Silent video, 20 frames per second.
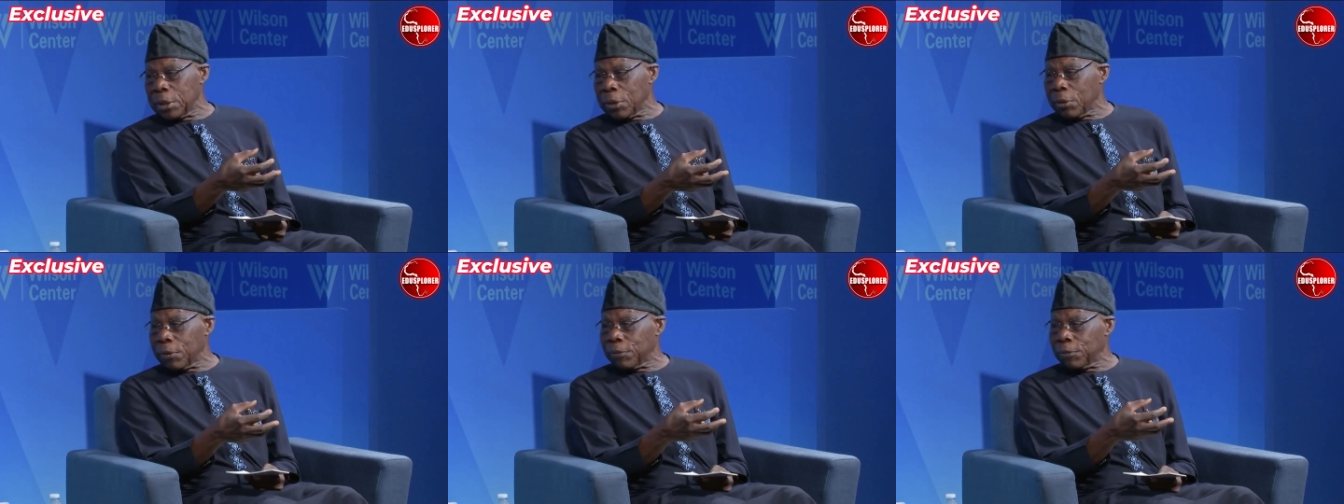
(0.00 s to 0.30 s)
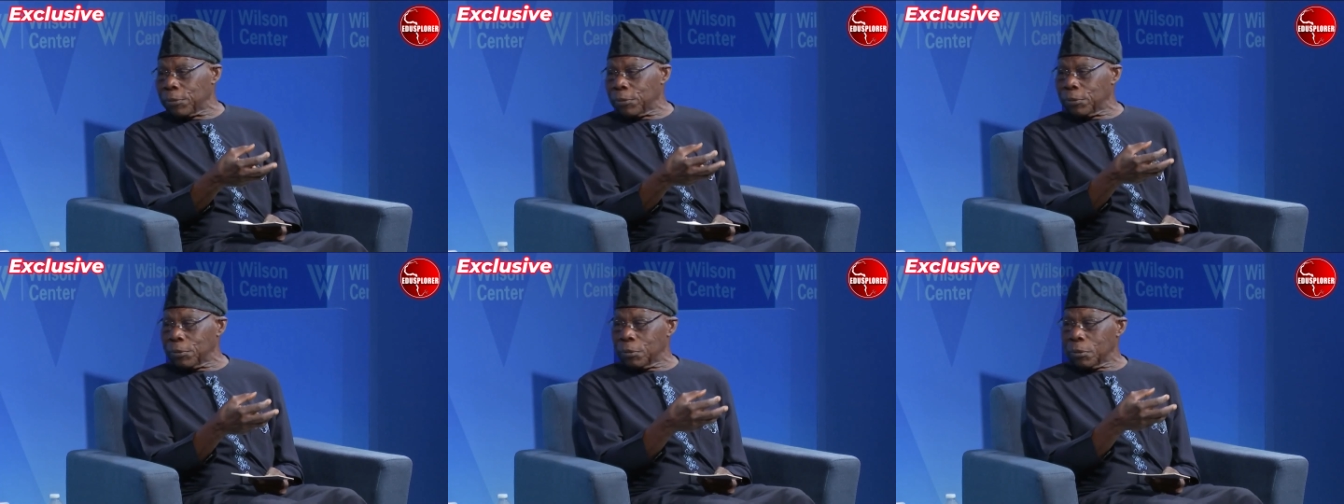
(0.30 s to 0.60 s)

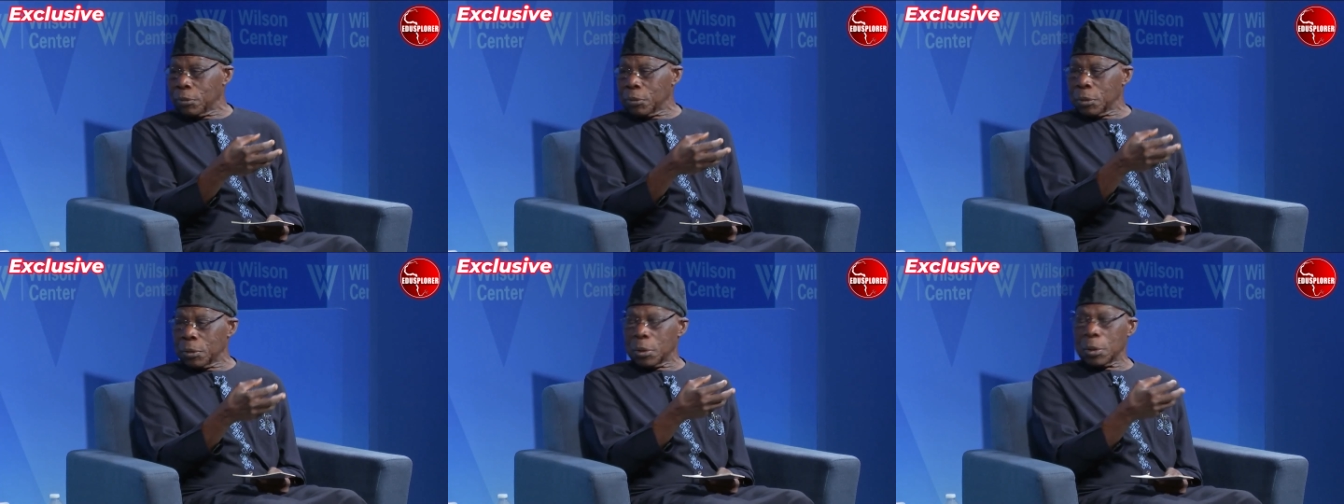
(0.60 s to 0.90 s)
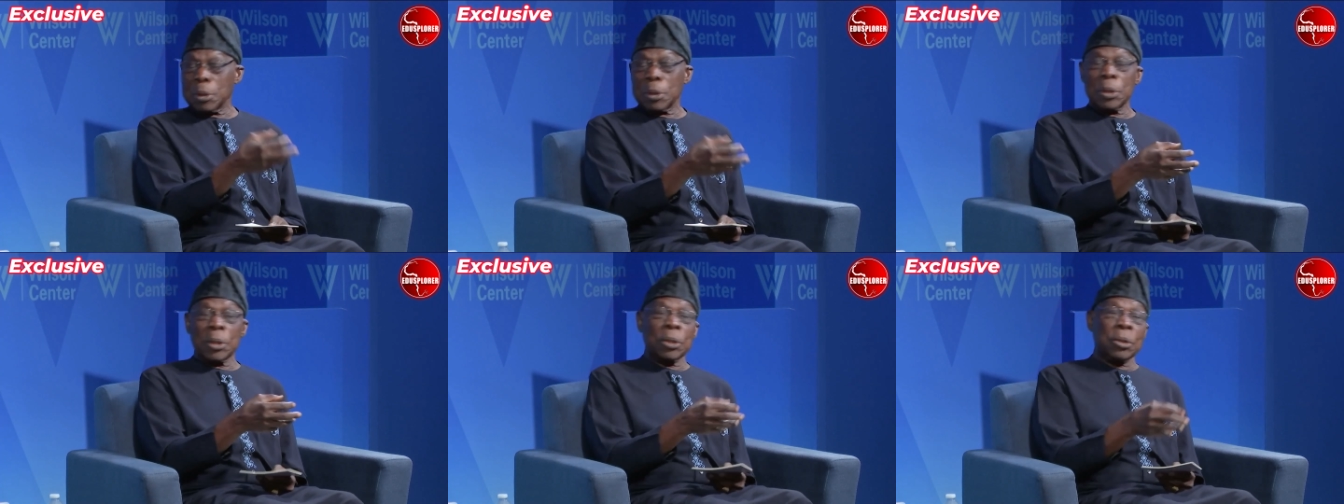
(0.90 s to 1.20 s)
of
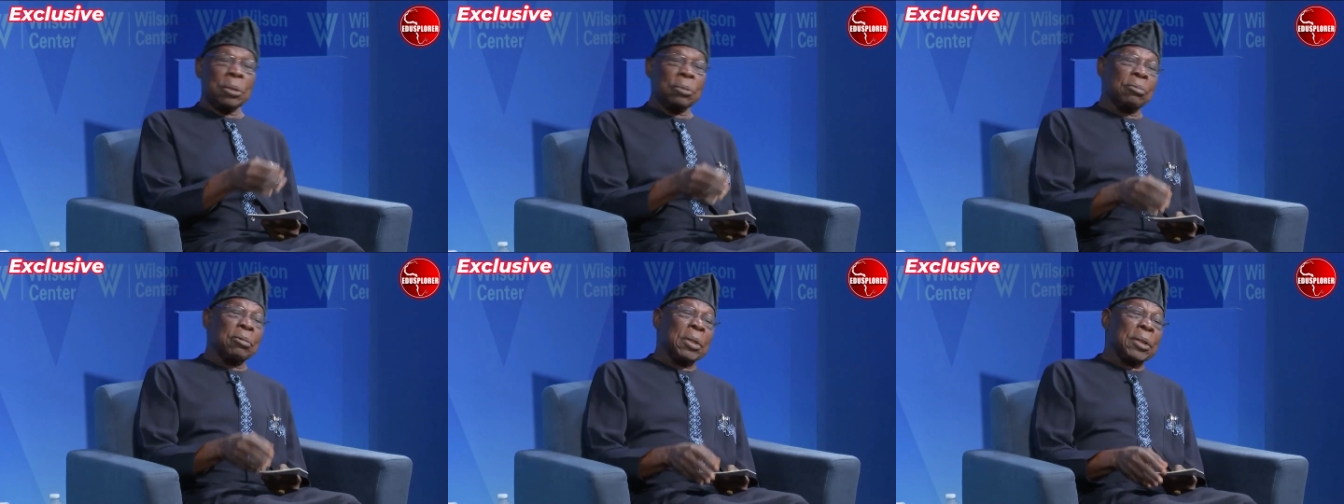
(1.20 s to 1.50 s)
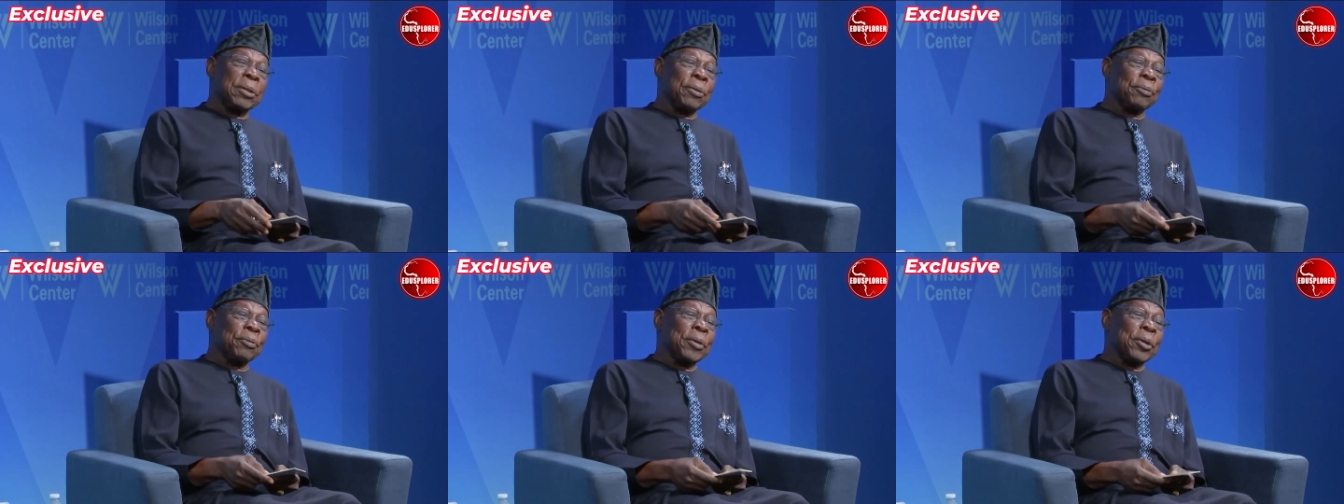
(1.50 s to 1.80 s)
the
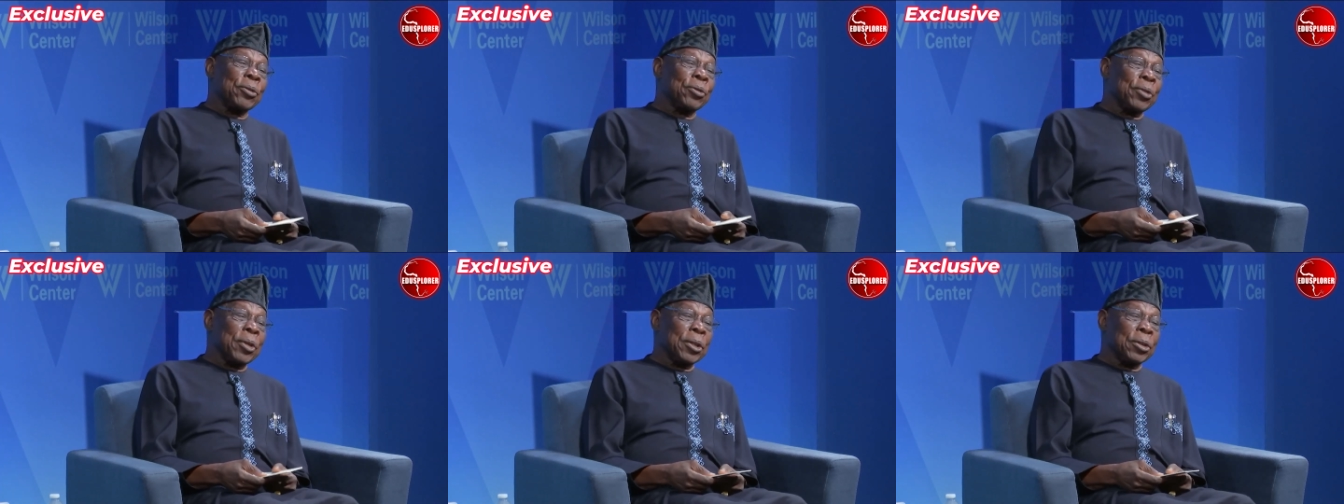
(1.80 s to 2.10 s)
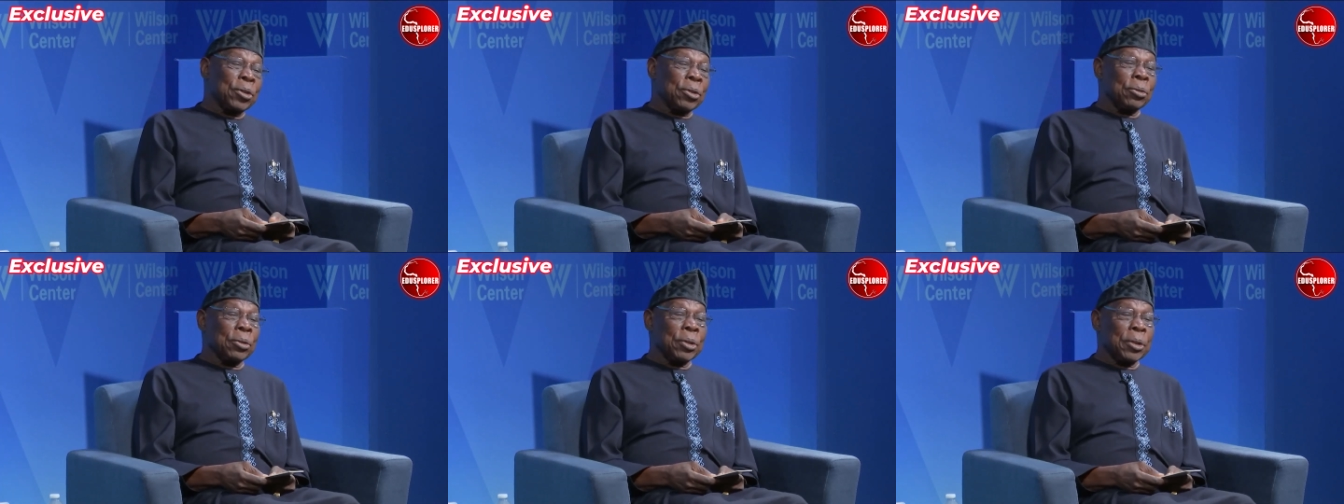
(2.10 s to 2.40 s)
21st
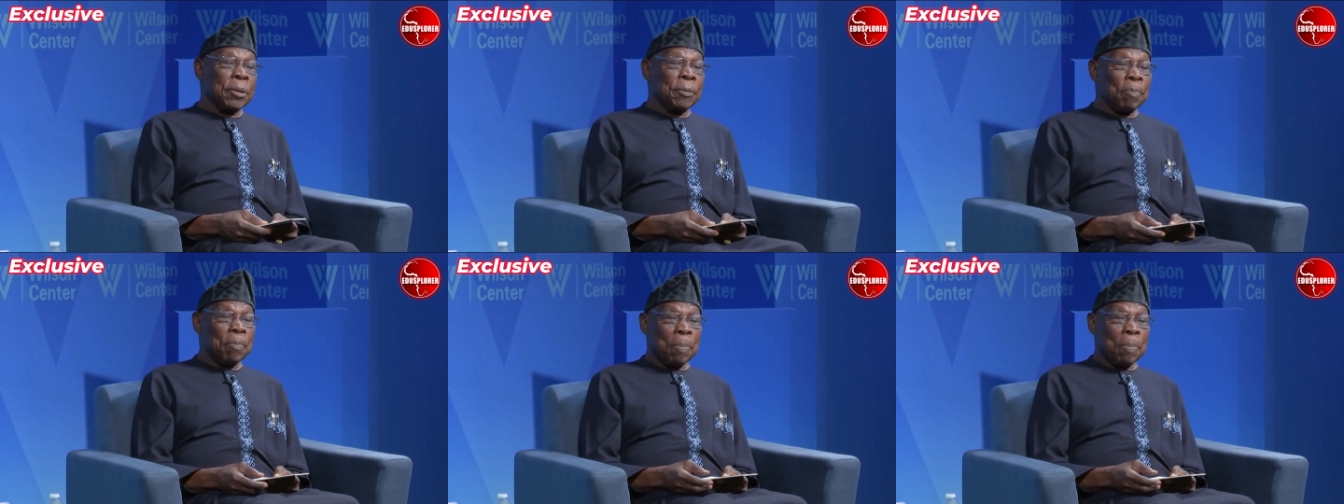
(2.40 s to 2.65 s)
century,